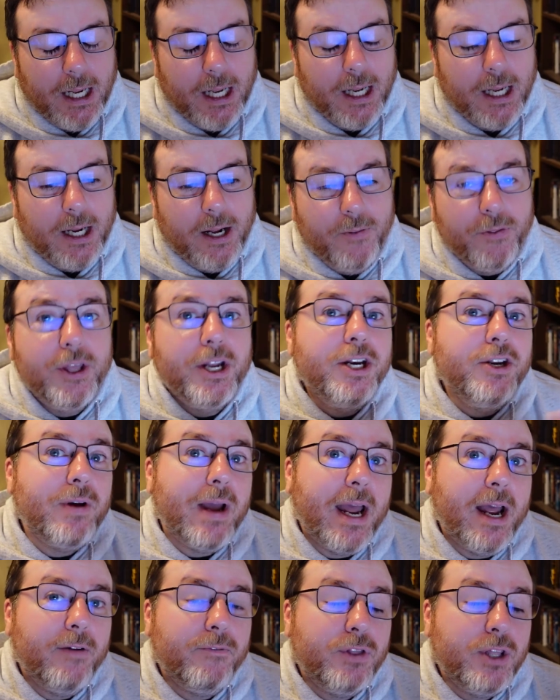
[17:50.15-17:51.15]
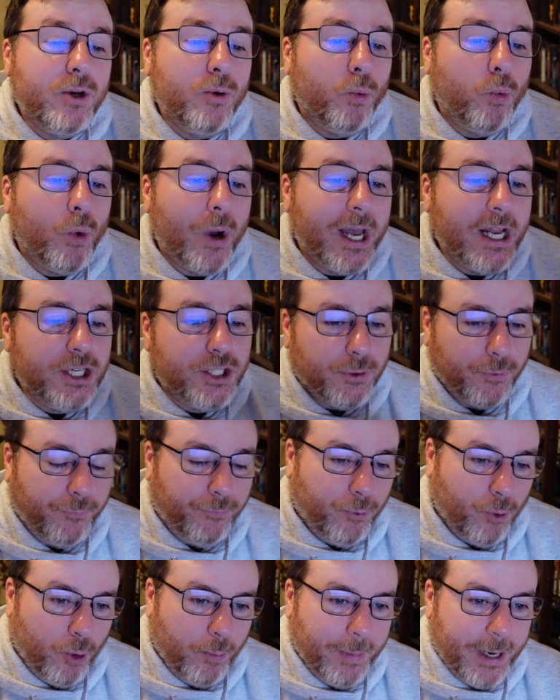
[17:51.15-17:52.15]
Then you have the wedge
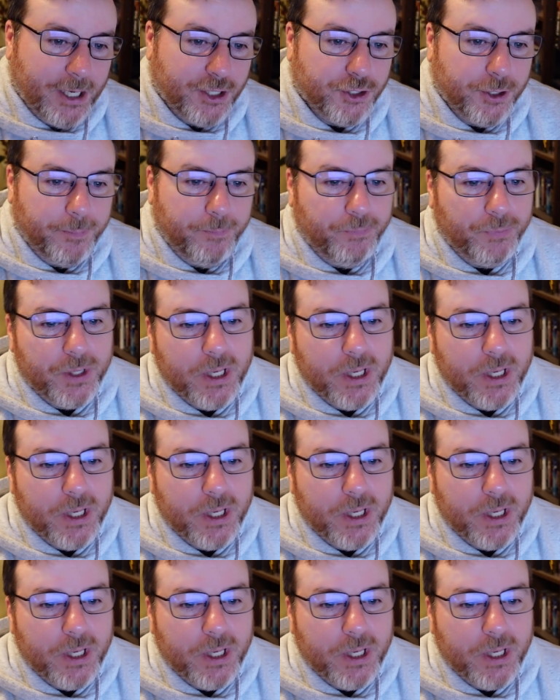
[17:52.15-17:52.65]
formation.